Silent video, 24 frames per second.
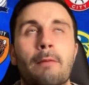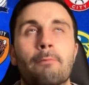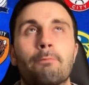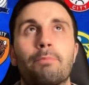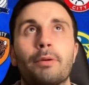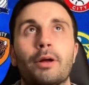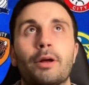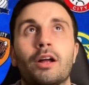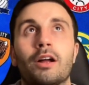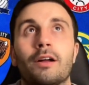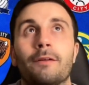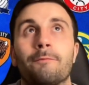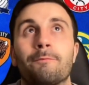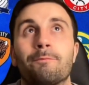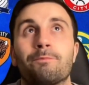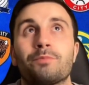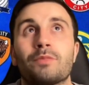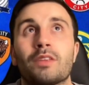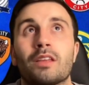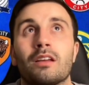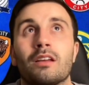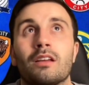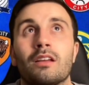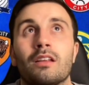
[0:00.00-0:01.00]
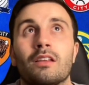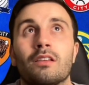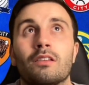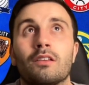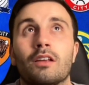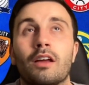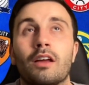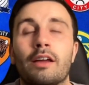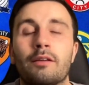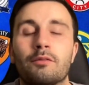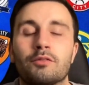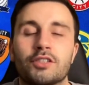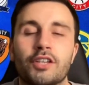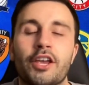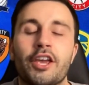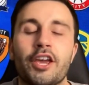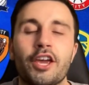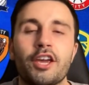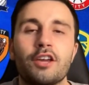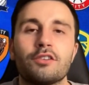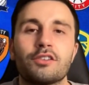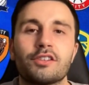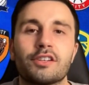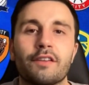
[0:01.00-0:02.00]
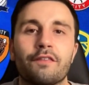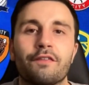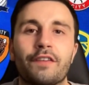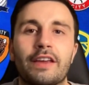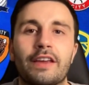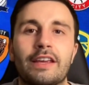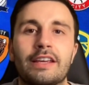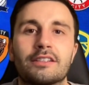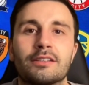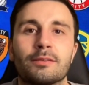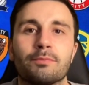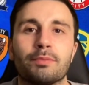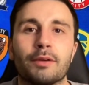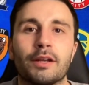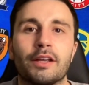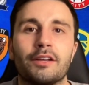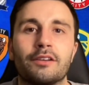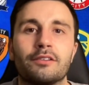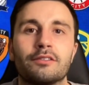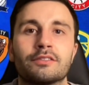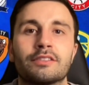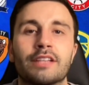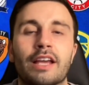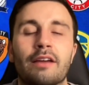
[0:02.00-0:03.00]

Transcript: But it was a huge defeat to Blues.